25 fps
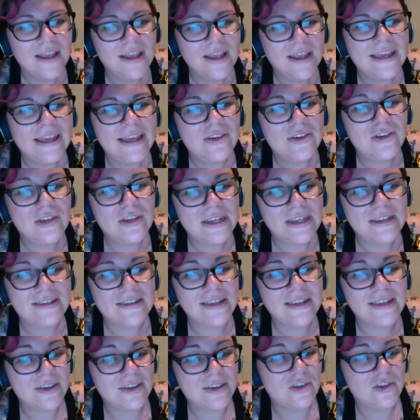She
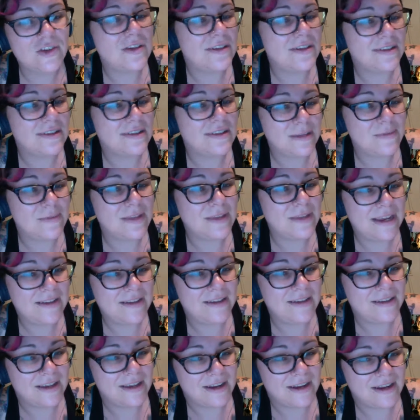says she sleeps 8 to 10